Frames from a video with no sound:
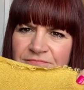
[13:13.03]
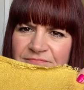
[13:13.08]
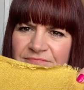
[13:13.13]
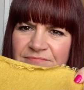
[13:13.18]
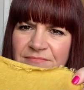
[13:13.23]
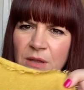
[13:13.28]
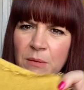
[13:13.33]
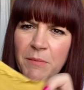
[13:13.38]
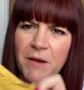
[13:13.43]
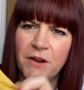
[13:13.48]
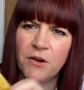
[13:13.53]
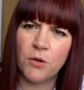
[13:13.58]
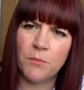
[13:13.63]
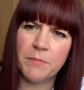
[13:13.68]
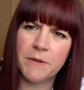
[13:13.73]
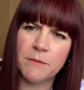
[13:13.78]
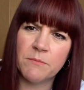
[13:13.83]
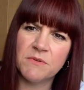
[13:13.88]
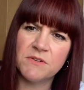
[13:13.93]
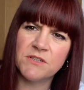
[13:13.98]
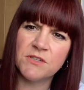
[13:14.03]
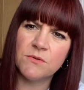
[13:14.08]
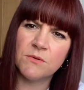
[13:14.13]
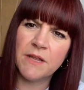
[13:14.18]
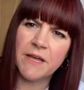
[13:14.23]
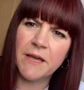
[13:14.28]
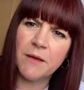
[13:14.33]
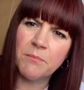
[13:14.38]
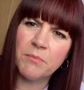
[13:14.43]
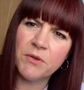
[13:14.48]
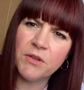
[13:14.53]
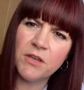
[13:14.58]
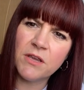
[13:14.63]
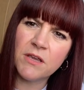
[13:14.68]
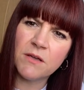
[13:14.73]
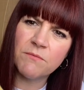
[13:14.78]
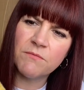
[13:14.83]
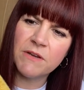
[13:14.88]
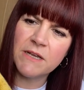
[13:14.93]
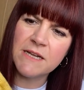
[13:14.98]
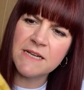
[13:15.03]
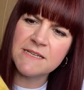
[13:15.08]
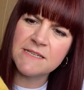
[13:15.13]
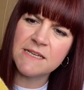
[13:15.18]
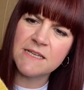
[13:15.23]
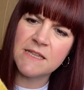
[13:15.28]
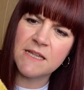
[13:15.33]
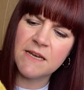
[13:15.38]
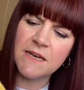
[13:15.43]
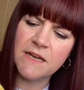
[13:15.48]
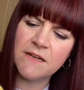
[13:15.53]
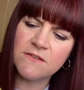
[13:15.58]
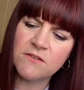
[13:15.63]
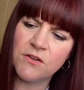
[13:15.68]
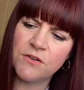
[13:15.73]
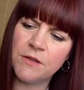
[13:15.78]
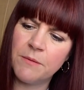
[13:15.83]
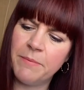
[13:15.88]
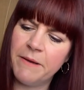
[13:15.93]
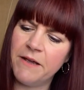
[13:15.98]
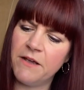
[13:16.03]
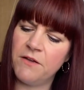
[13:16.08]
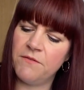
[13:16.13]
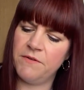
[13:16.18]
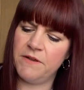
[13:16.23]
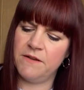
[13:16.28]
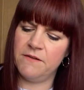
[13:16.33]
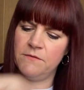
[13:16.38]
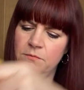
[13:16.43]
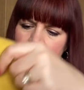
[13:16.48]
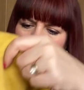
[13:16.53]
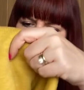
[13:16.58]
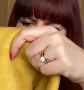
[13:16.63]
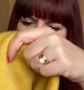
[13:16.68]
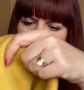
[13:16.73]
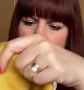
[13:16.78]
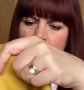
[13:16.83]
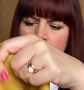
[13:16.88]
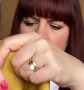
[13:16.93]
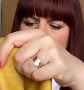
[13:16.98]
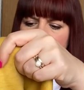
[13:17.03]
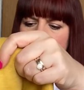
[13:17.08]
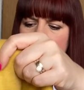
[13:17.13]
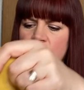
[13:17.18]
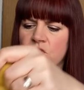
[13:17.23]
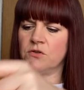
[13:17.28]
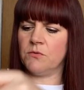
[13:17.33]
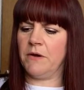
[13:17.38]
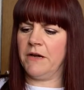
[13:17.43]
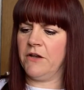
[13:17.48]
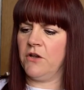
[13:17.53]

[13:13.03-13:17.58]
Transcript: You might not be able to there, but you can really see the knit on the back of it as well. So I